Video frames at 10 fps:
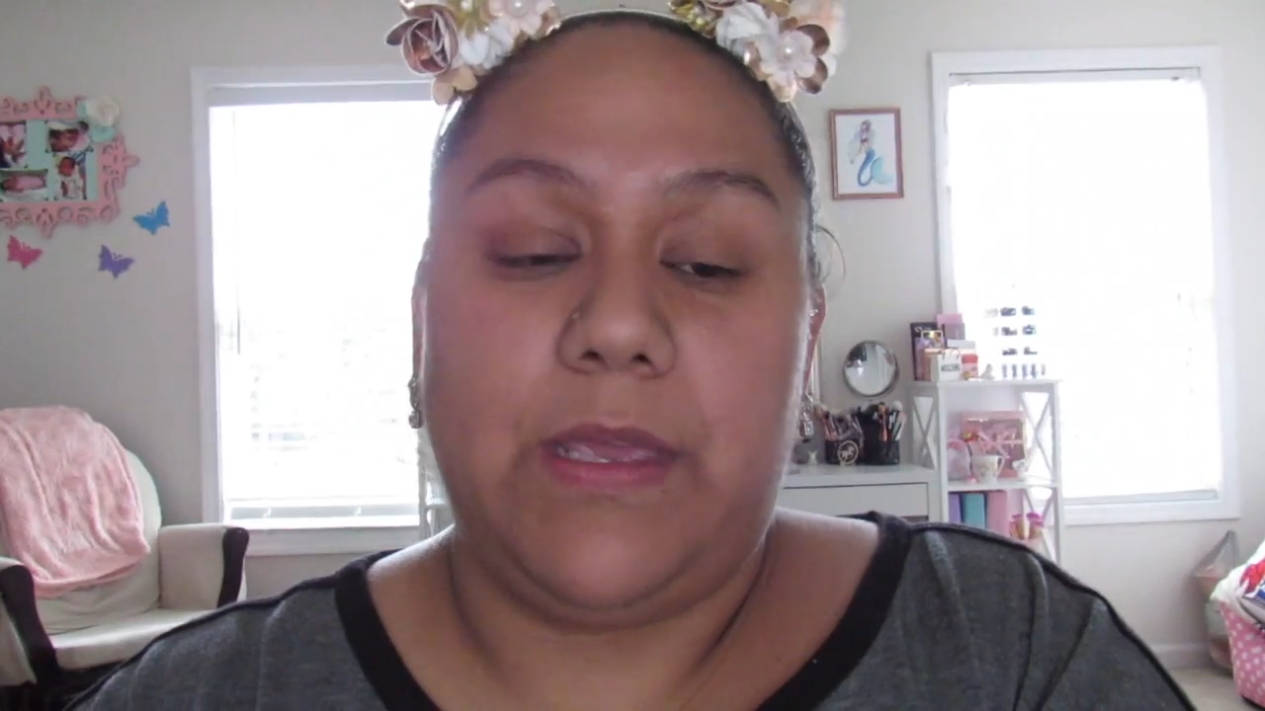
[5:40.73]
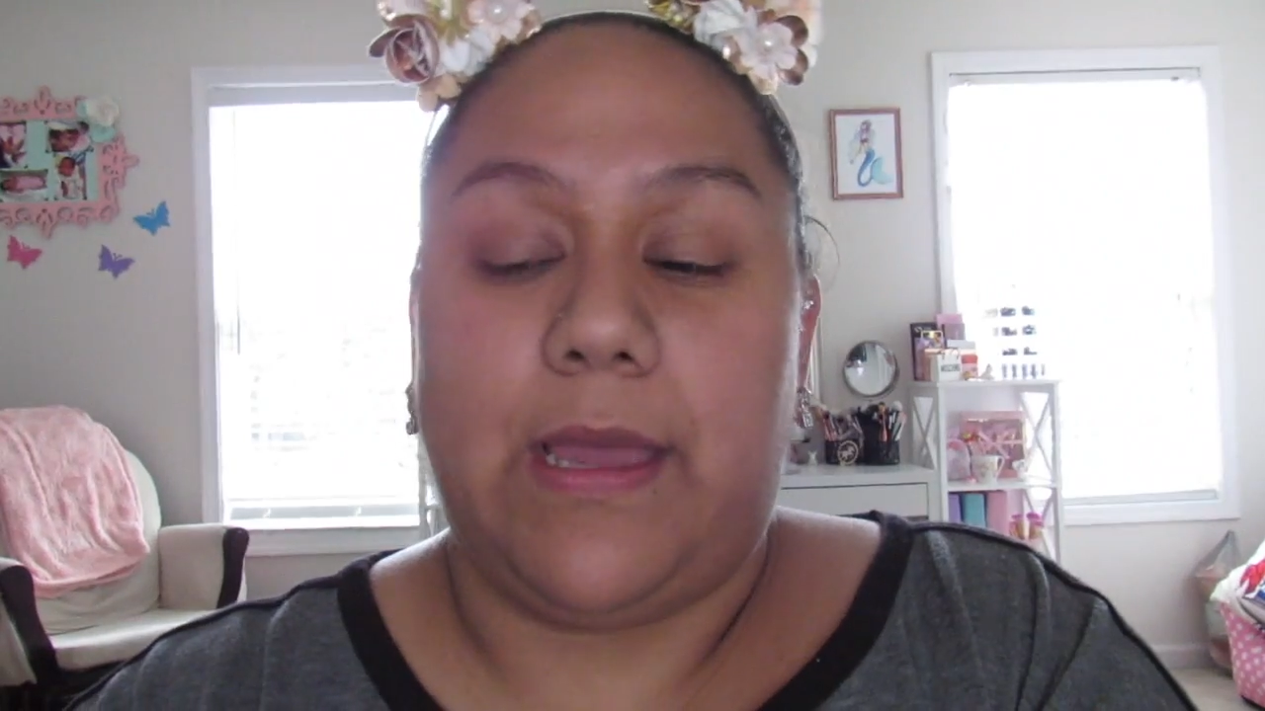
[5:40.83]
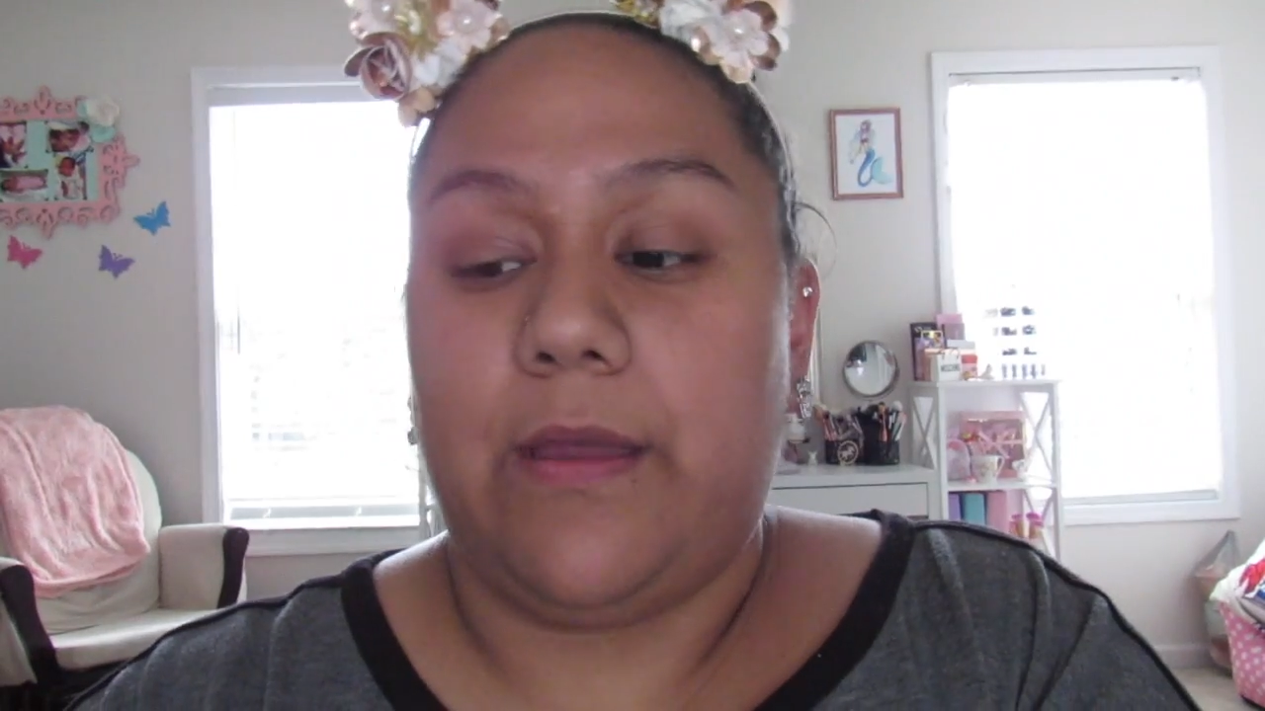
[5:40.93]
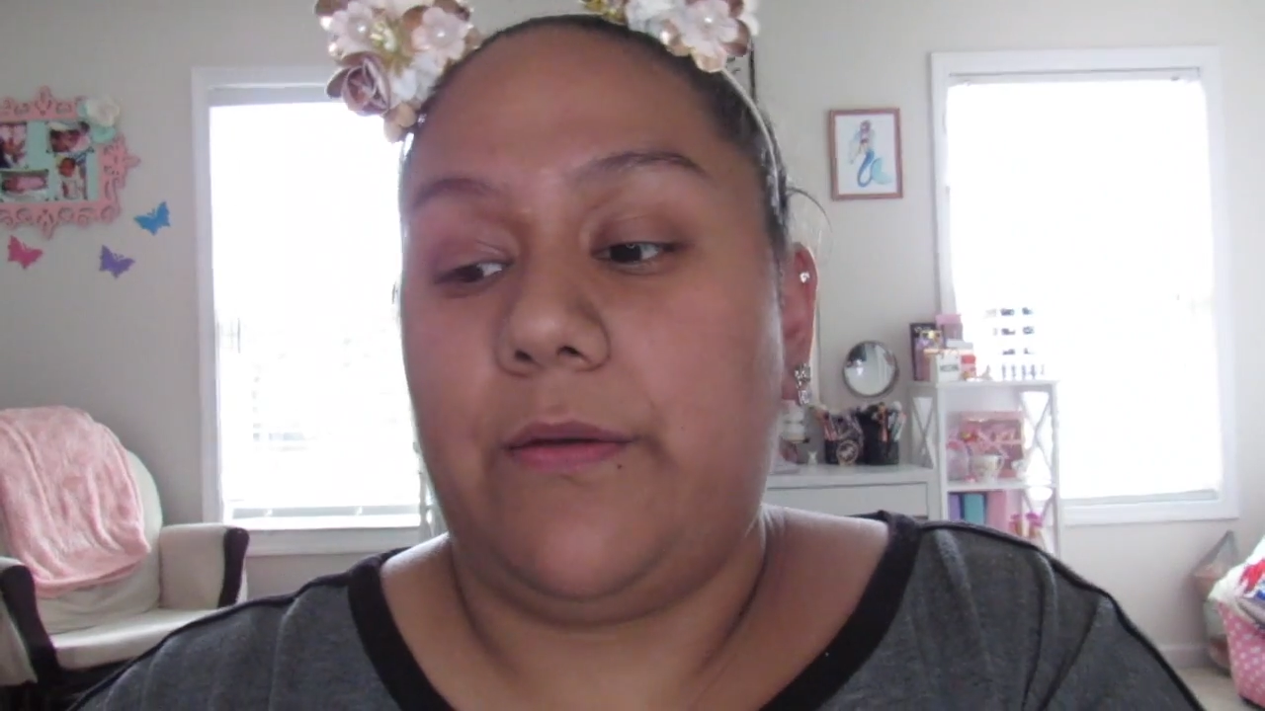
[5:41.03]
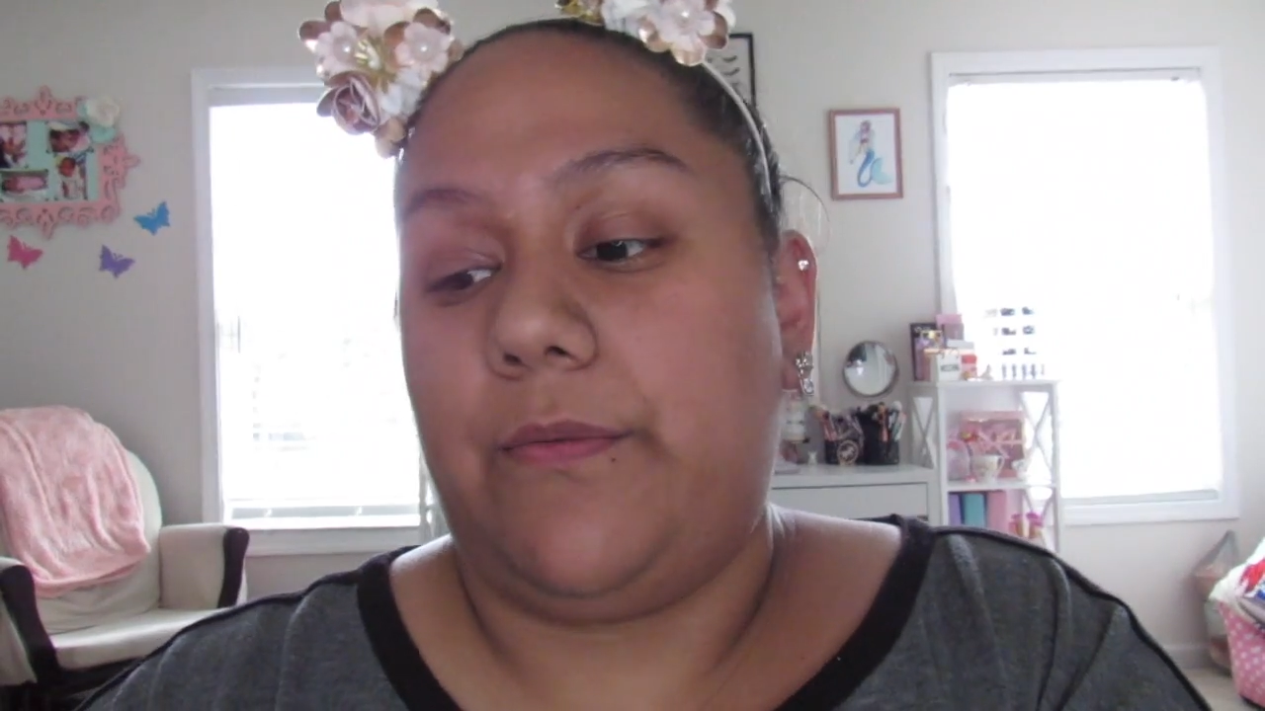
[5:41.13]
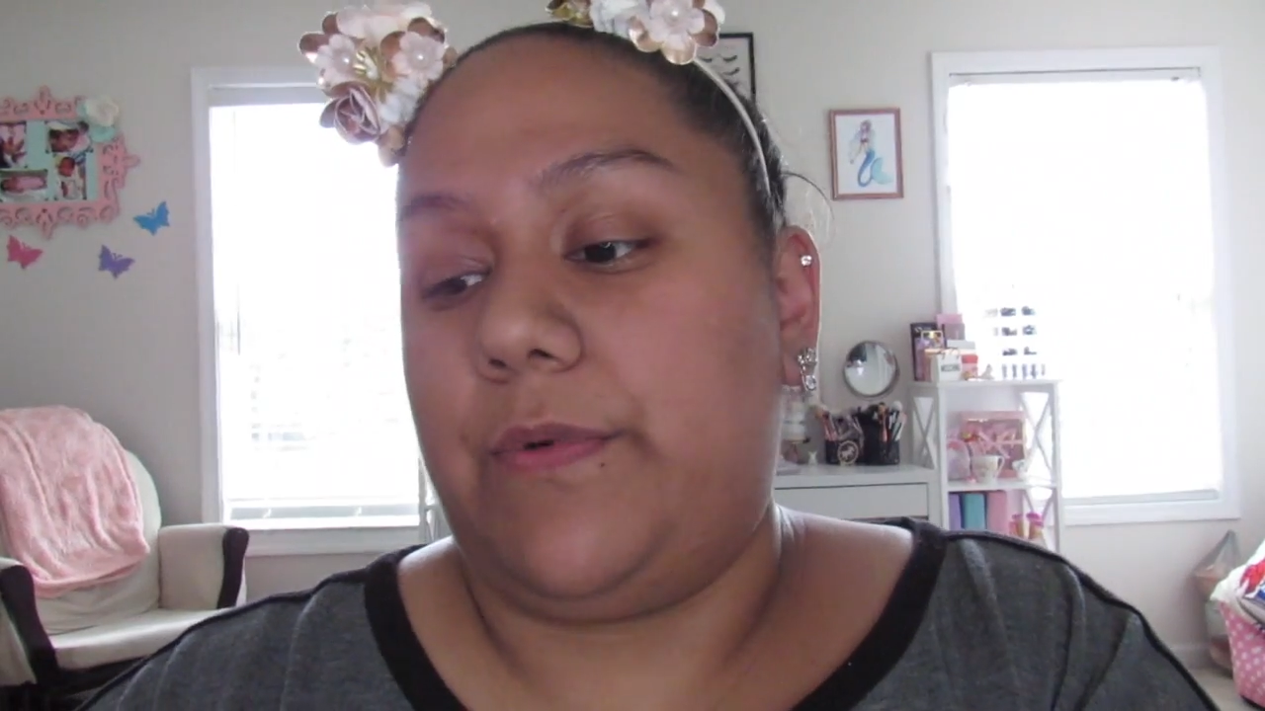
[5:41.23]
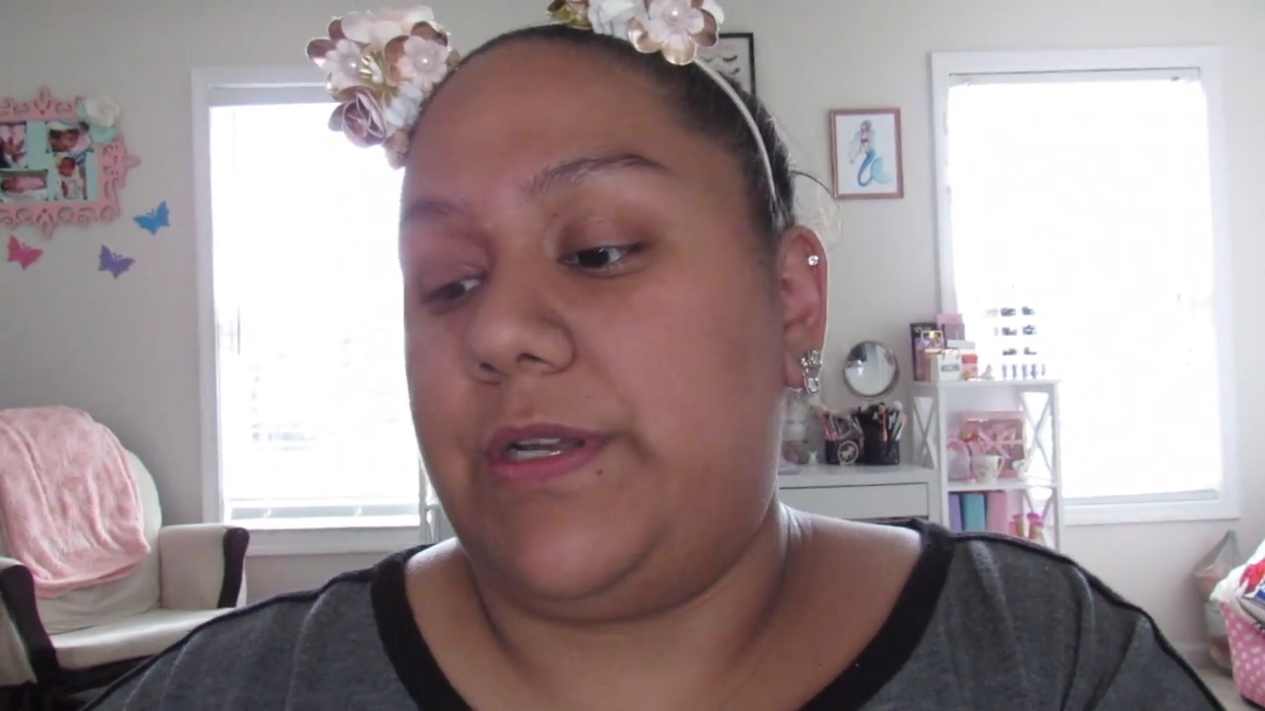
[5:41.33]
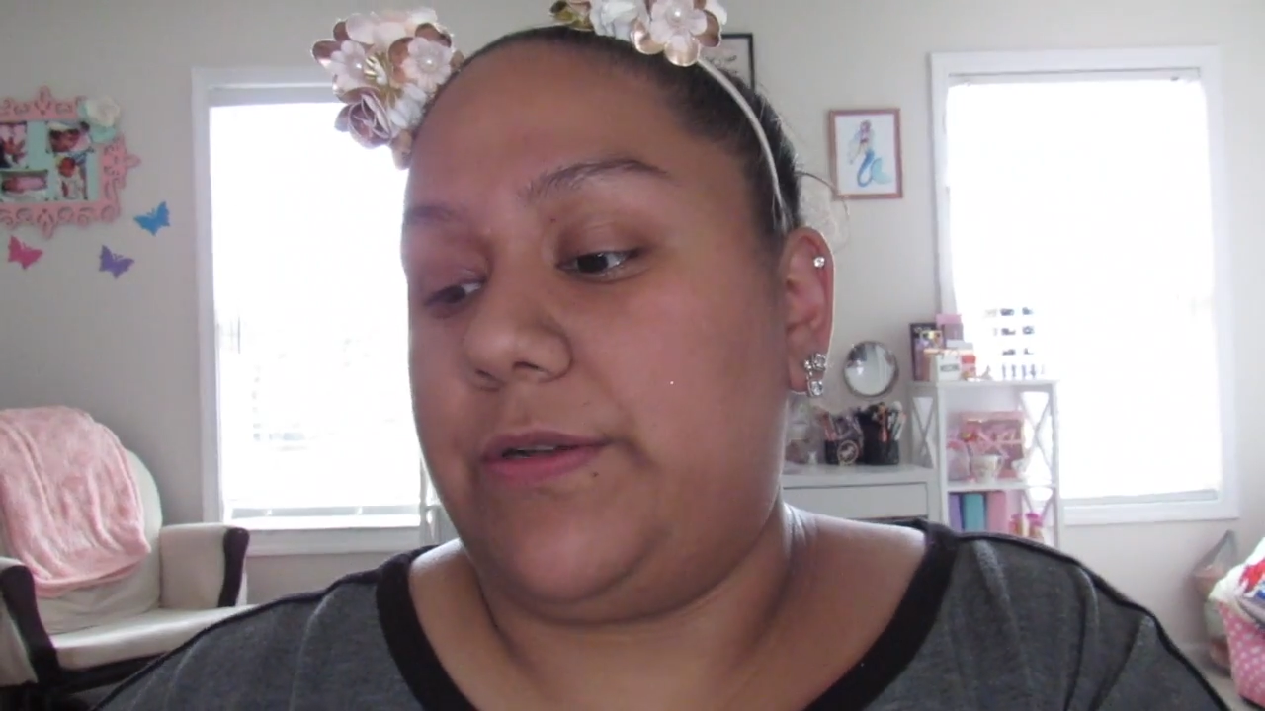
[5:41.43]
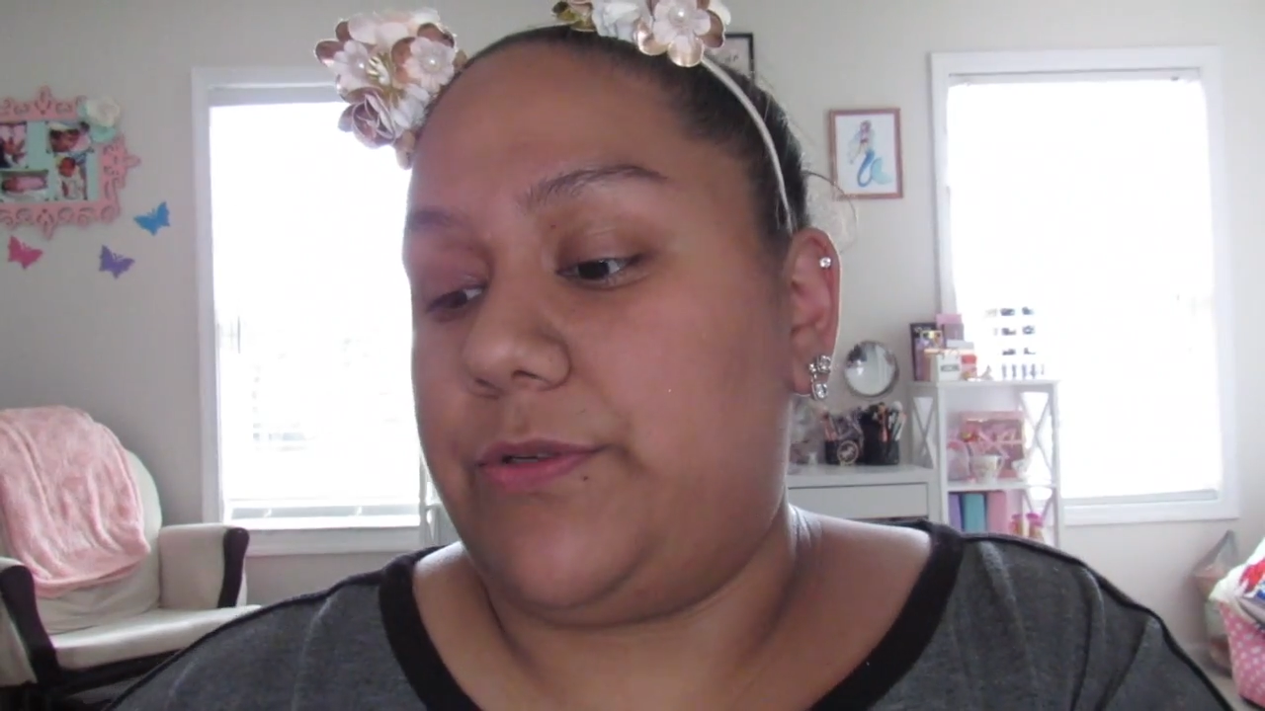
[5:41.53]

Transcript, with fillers: Yeah, we're down